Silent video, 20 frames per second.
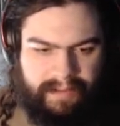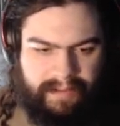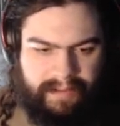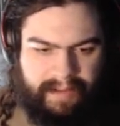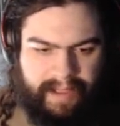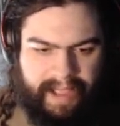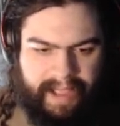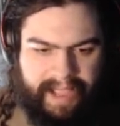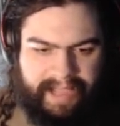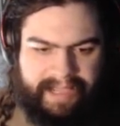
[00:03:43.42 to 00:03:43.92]

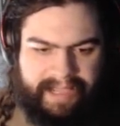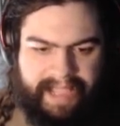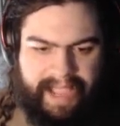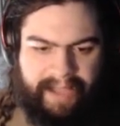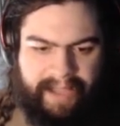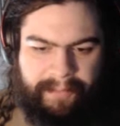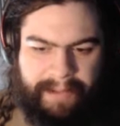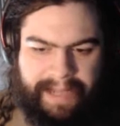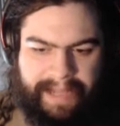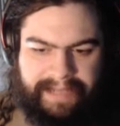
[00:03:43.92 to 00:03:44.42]
I
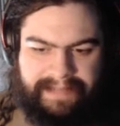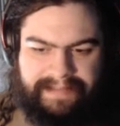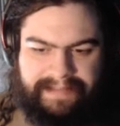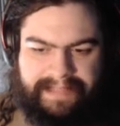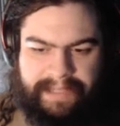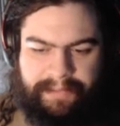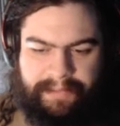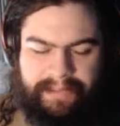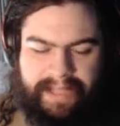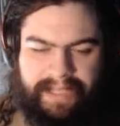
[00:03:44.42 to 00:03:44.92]
can't wait to
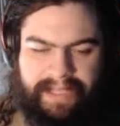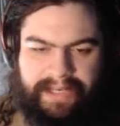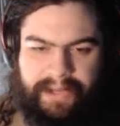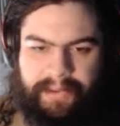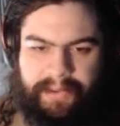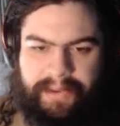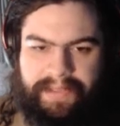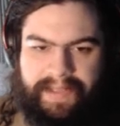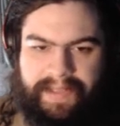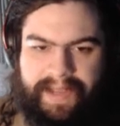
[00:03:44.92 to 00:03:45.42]
see what they do
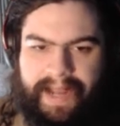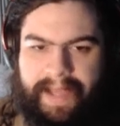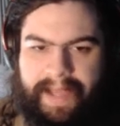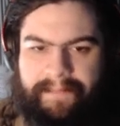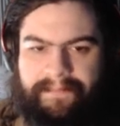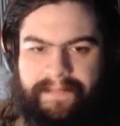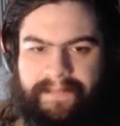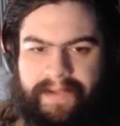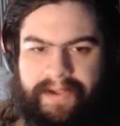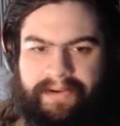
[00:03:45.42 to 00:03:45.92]
with it.
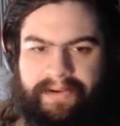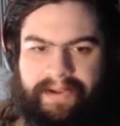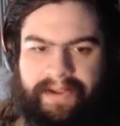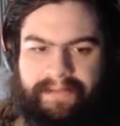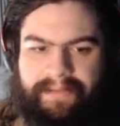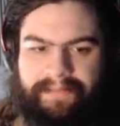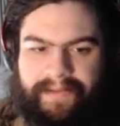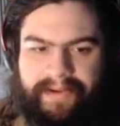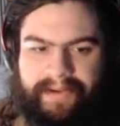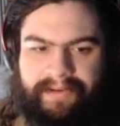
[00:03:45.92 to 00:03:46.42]
I'm very,
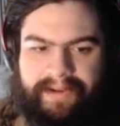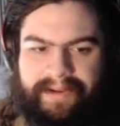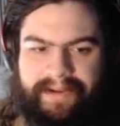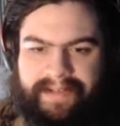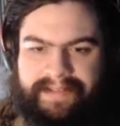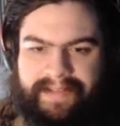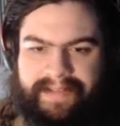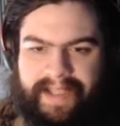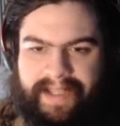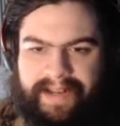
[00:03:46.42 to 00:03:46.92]
very
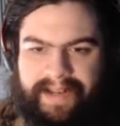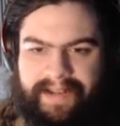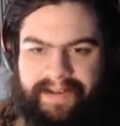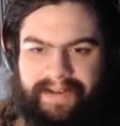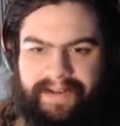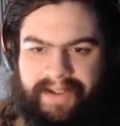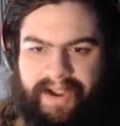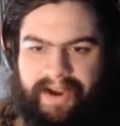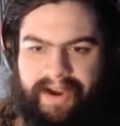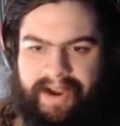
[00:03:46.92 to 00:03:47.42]
excited.
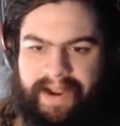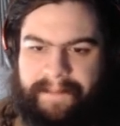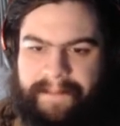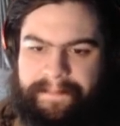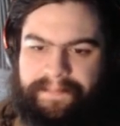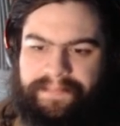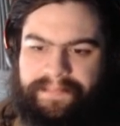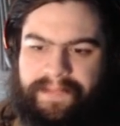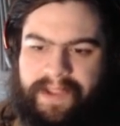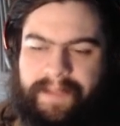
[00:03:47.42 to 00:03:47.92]
All right.
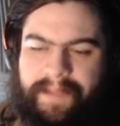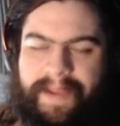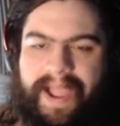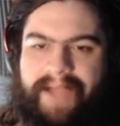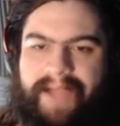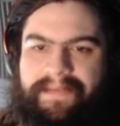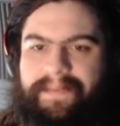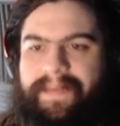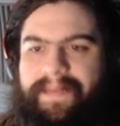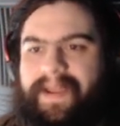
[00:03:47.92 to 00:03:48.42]
Goodbye,
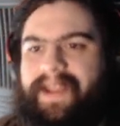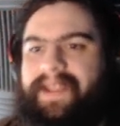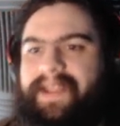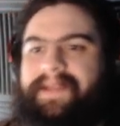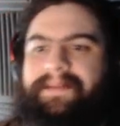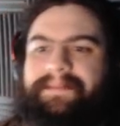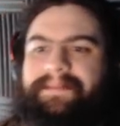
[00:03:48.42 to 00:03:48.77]
everybody.